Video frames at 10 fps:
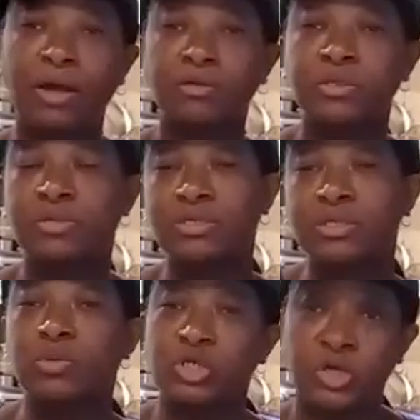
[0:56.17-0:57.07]
y'all, so this
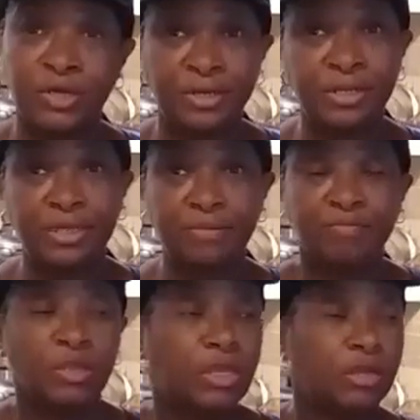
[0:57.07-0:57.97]
is what you're going to need.
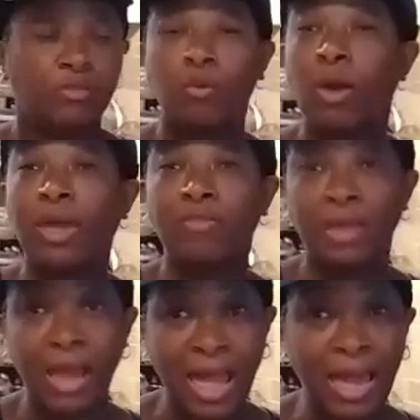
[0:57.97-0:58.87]
The way
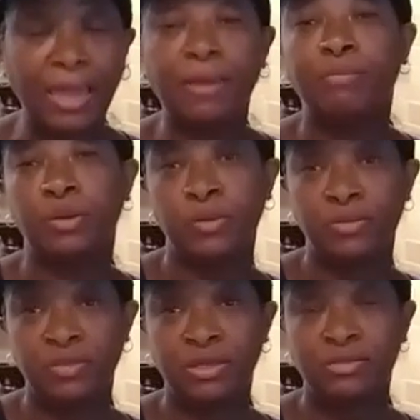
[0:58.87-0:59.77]
that I am
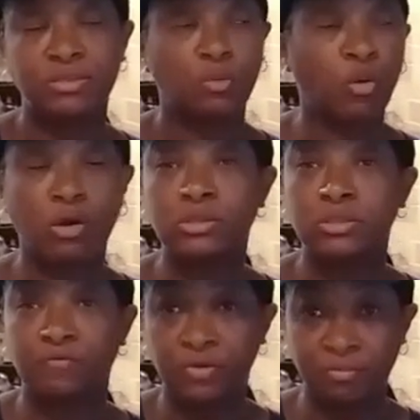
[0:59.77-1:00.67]
doing this
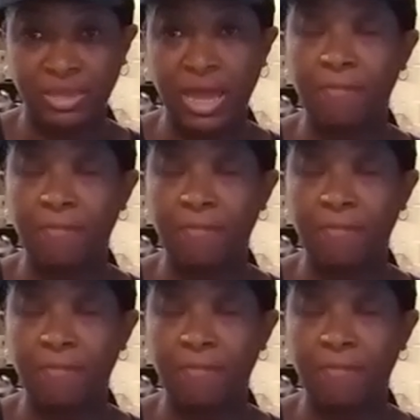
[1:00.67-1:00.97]
works for me.